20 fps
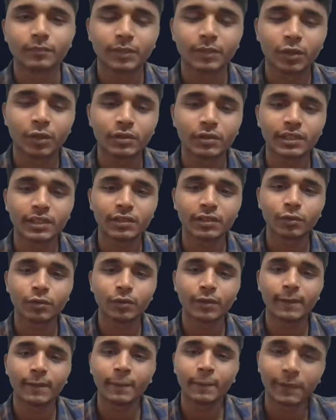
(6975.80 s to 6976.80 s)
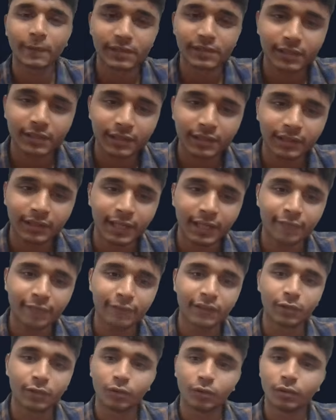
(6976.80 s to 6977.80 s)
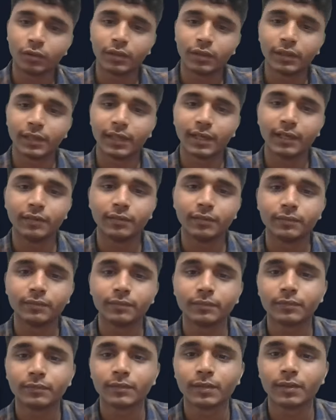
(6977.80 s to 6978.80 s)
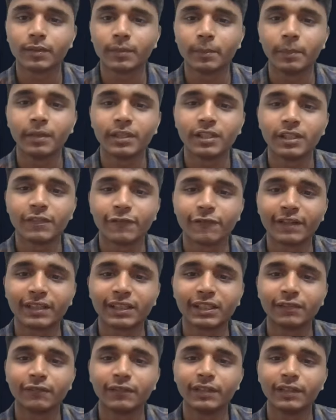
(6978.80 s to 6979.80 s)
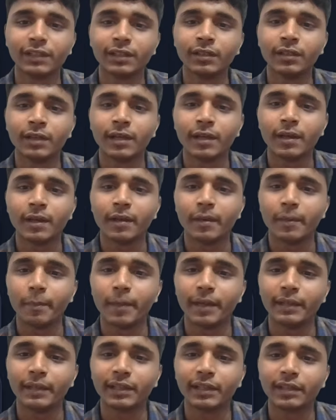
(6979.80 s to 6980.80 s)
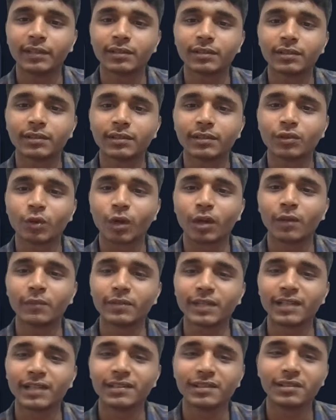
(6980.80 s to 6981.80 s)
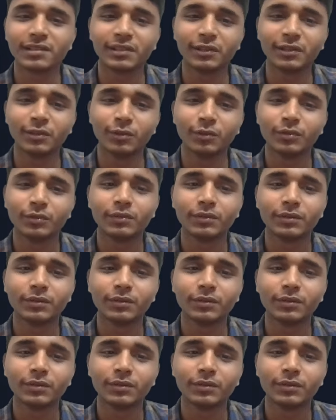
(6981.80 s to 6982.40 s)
Because there is no element present in every row and means effectively matrix column size is 0.